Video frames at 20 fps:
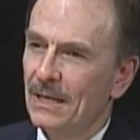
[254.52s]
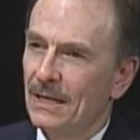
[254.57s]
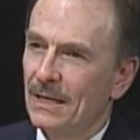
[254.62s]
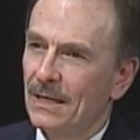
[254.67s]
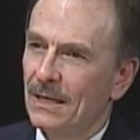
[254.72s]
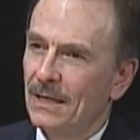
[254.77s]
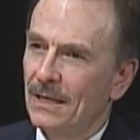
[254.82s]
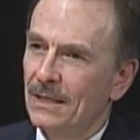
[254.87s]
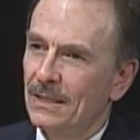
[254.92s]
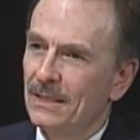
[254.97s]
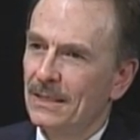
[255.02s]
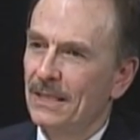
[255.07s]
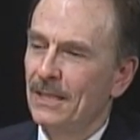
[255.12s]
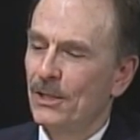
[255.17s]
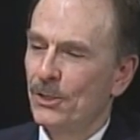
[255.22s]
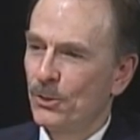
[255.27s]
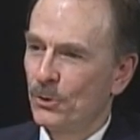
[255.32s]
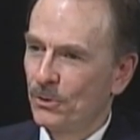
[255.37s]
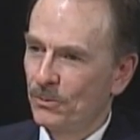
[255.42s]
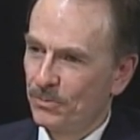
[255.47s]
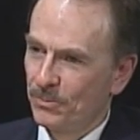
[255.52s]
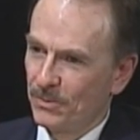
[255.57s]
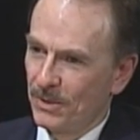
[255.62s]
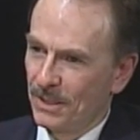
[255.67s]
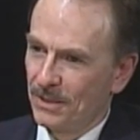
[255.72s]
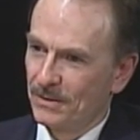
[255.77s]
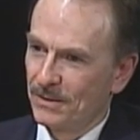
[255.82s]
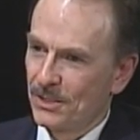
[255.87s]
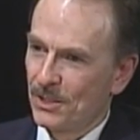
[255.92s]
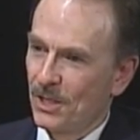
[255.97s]
on the other
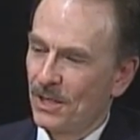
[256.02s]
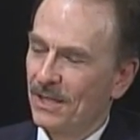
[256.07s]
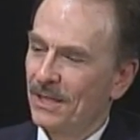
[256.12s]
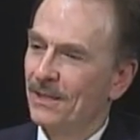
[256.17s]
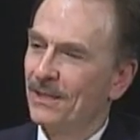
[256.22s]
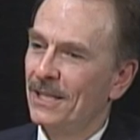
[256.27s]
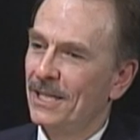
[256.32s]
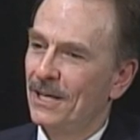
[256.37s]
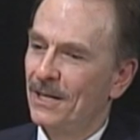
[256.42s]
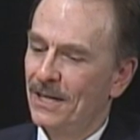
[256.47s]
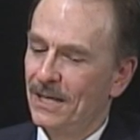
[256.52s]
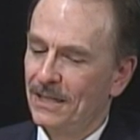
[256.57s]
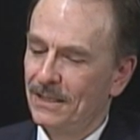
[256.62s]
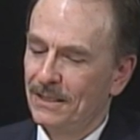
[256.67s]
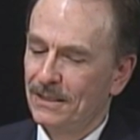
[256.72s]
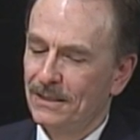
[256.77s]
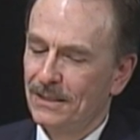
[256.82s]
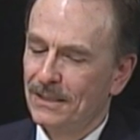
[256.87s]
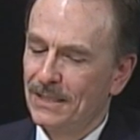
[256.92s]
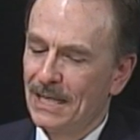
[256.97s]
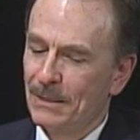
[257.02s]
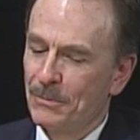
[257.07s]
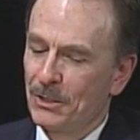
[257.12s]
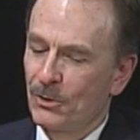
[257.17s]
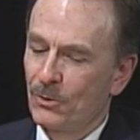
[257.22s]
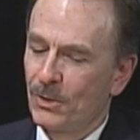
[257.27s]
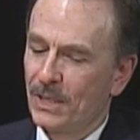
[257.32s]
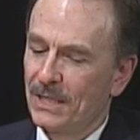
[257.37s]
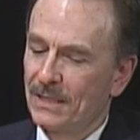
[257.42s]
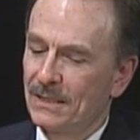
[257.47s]
side of the aisle, on the
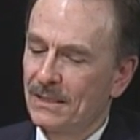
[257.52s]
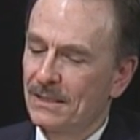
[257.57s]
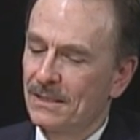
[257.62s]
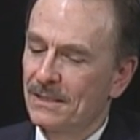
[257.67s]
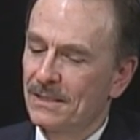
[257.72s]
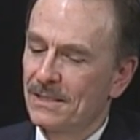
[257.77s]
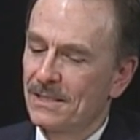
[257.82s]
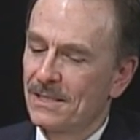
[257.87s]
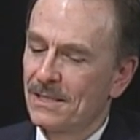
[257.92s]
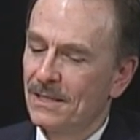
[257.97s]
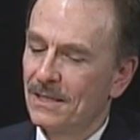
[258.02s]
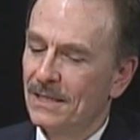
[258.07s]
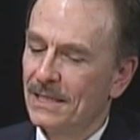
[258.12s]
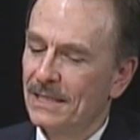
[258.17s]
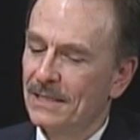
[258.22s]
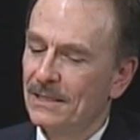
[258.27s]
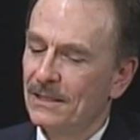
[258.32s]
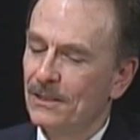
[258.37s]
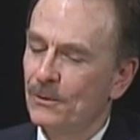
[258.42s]
Democrat side,